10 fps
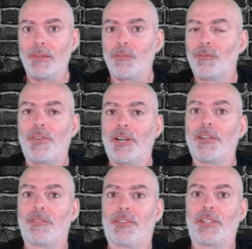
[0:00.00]

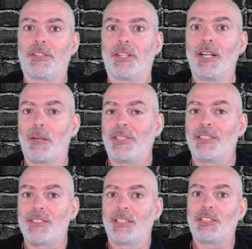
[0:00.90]
Very, very good. I mean,
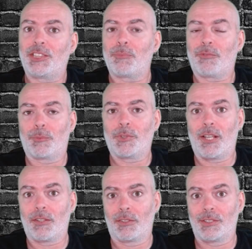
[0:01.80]
this thing shipped from the
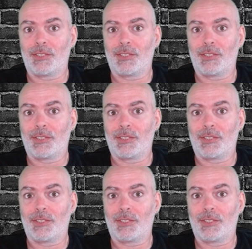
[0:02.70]
Netherlands,